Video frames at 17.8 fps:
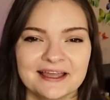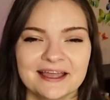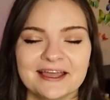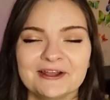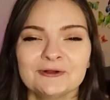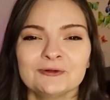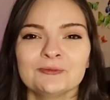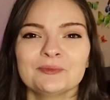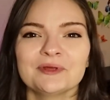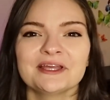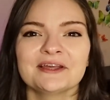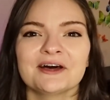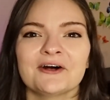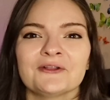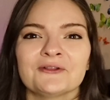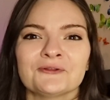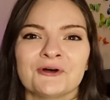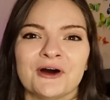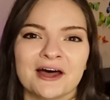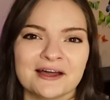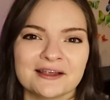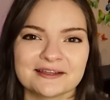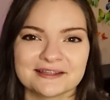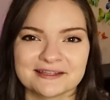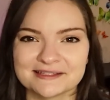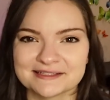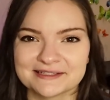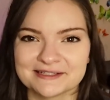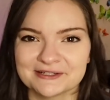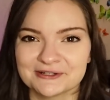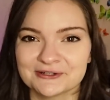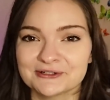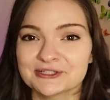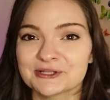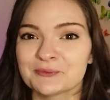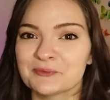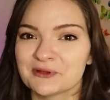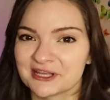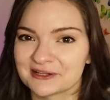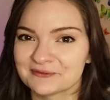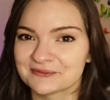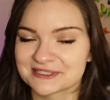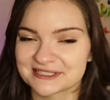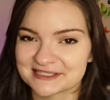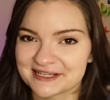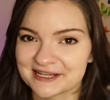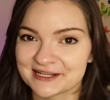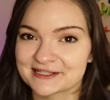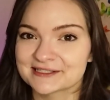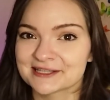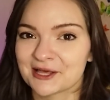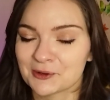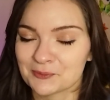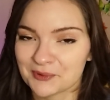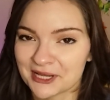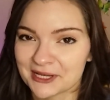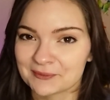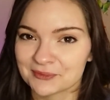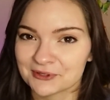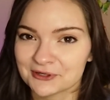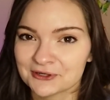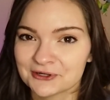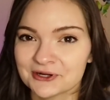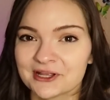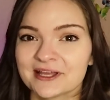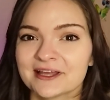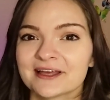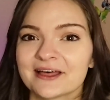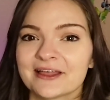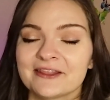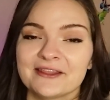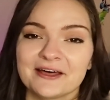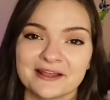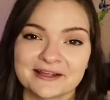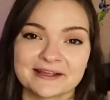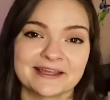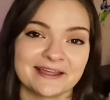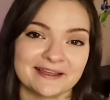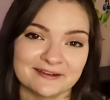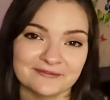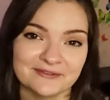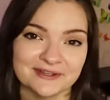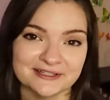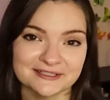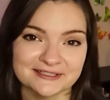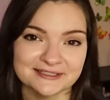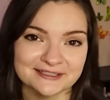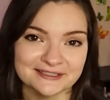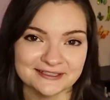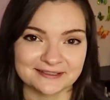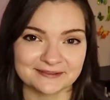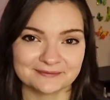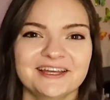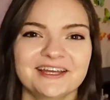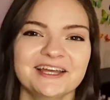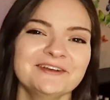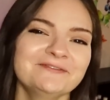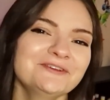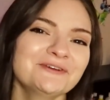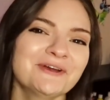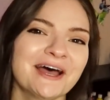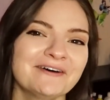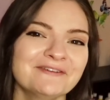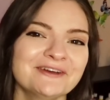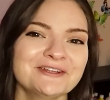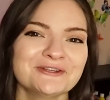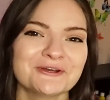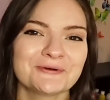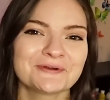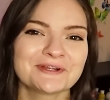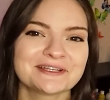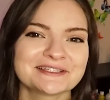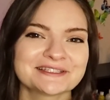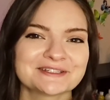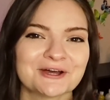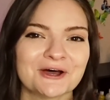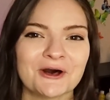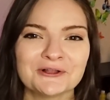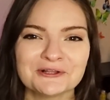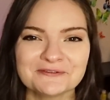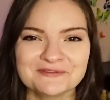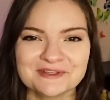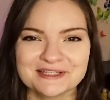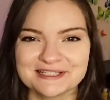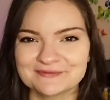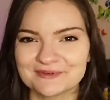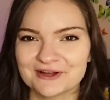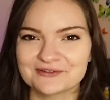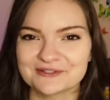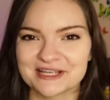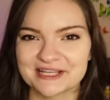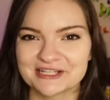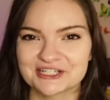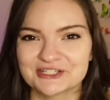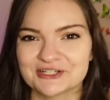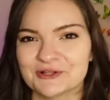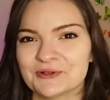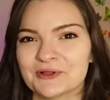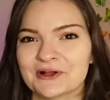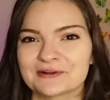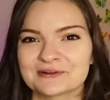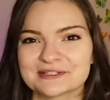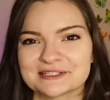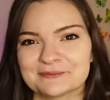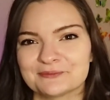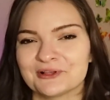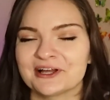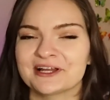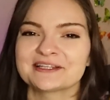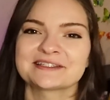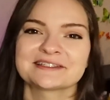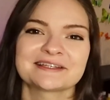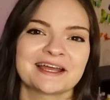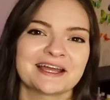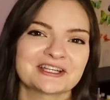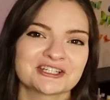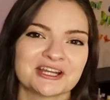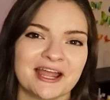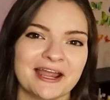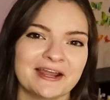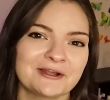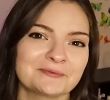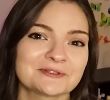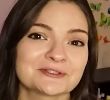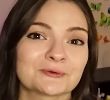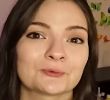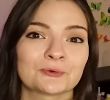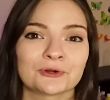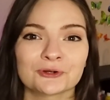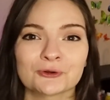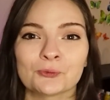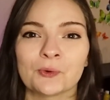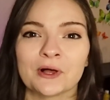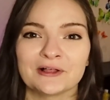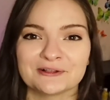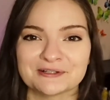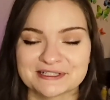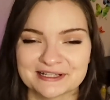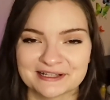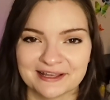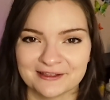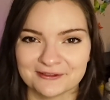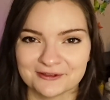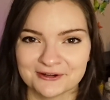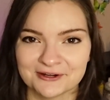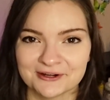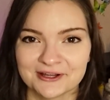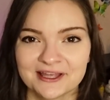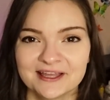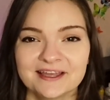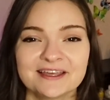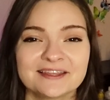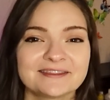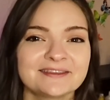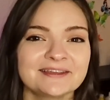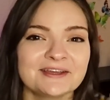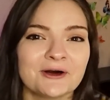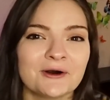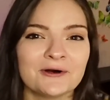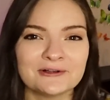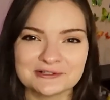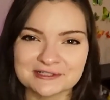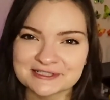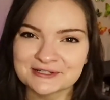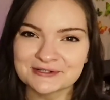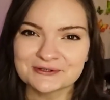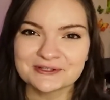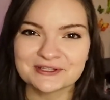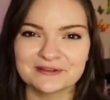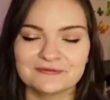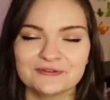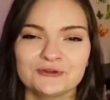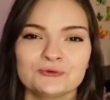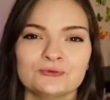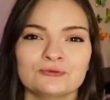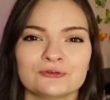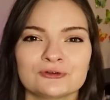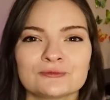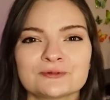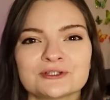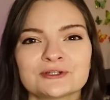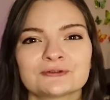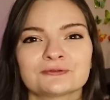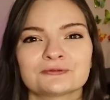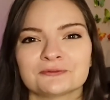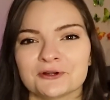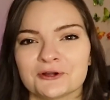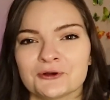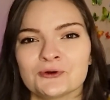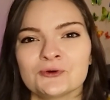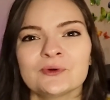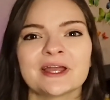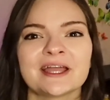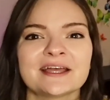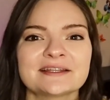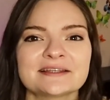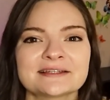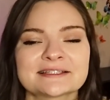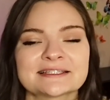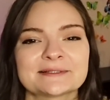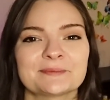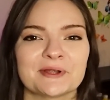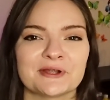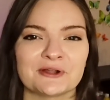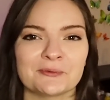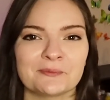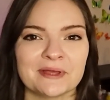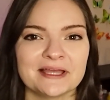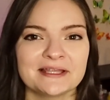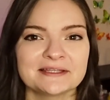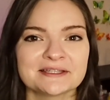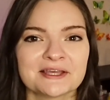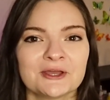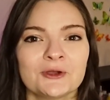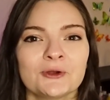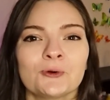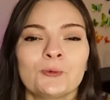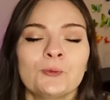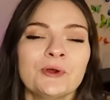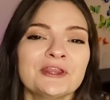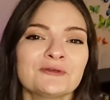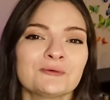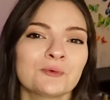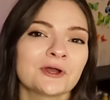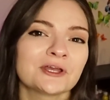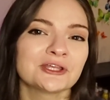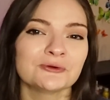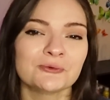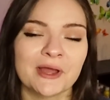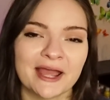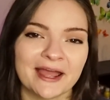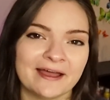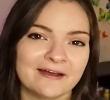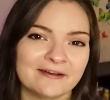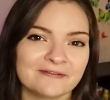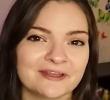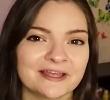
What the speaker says: it'll be a lot easier to make mistakes on paper than a canvas. If you haven't noticed, all of these foundational art supply stash items work well together. They also give you room to grow and experiment with what you have